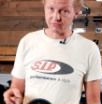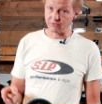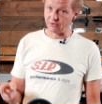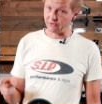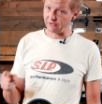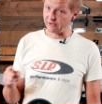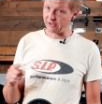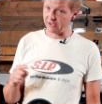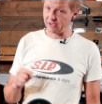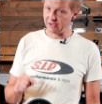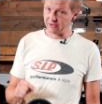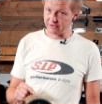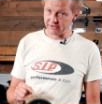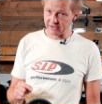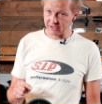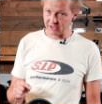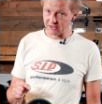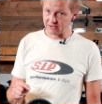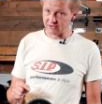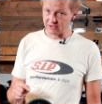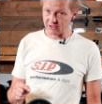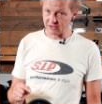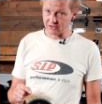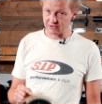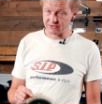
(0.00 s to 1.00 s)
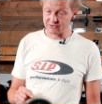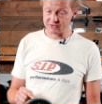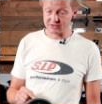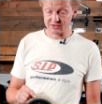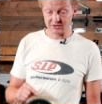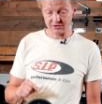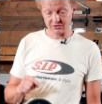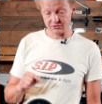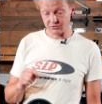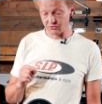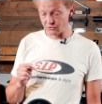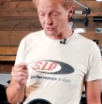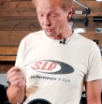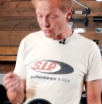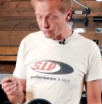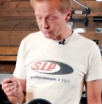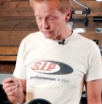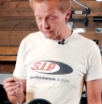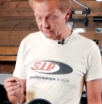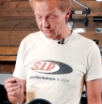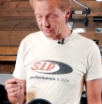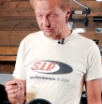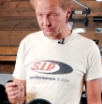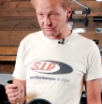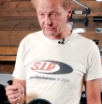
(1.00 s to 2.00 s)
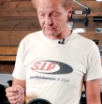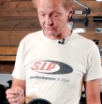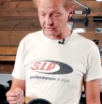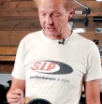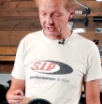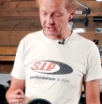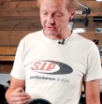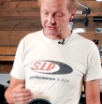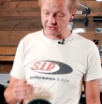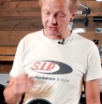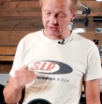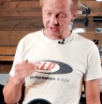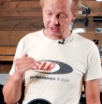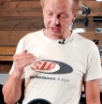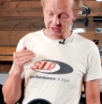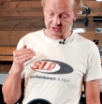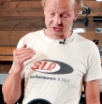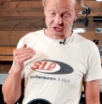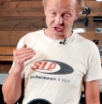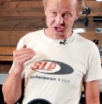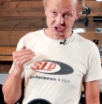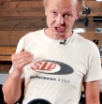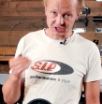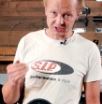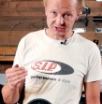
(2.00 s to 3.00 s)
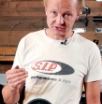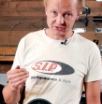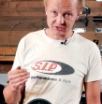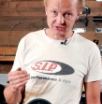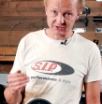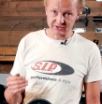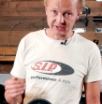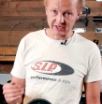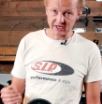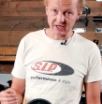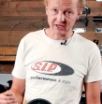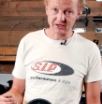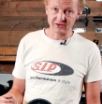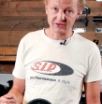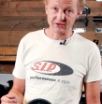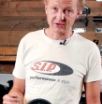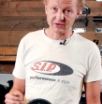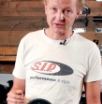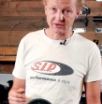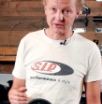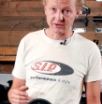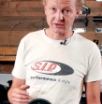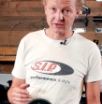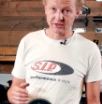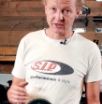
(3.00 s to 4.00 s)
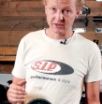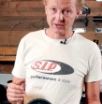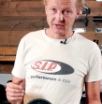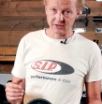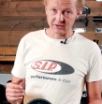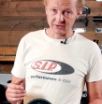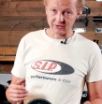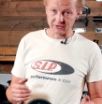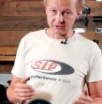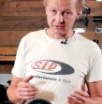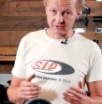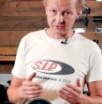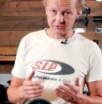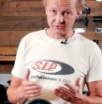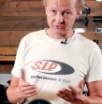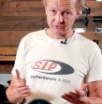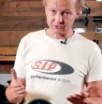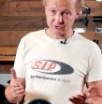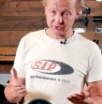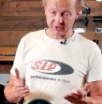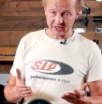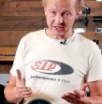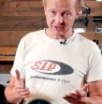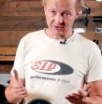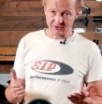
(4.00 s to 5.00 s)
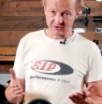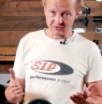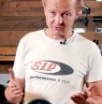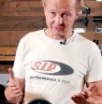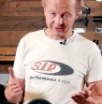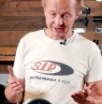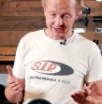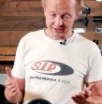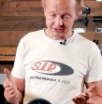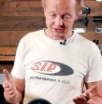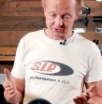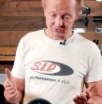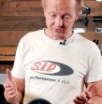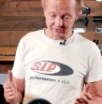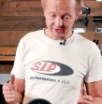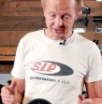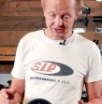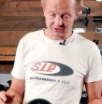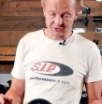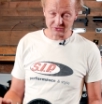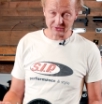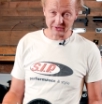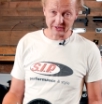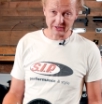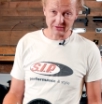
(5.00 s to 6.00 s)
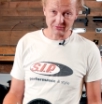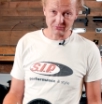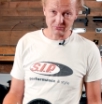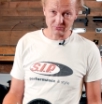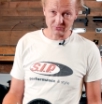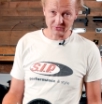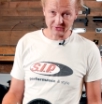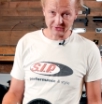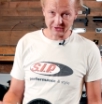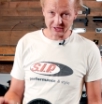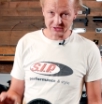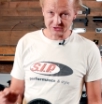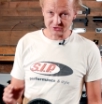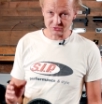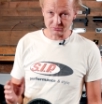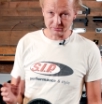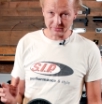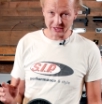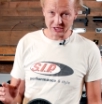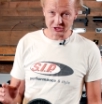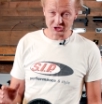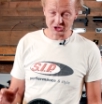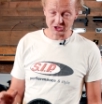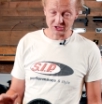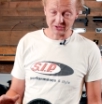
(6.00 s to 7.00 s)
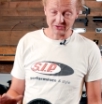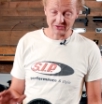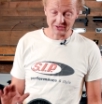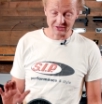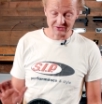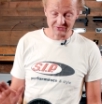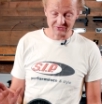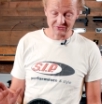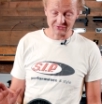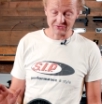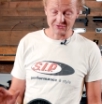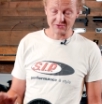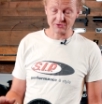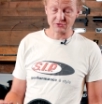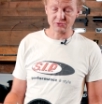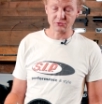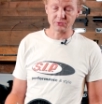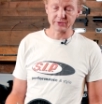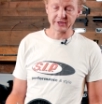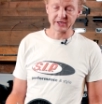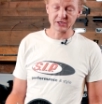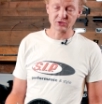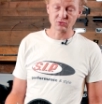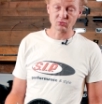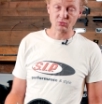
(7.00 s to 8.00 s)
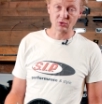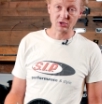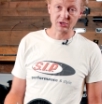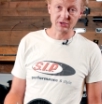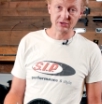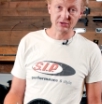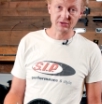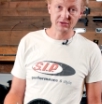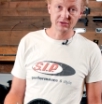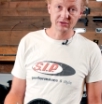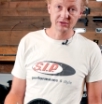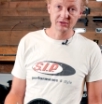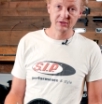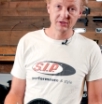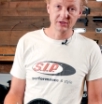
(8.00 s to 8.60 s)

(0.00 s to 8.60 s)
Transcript: For the intake ducts, don't subtract, just take the, the straight the value that you, that you measured, it's the correct one.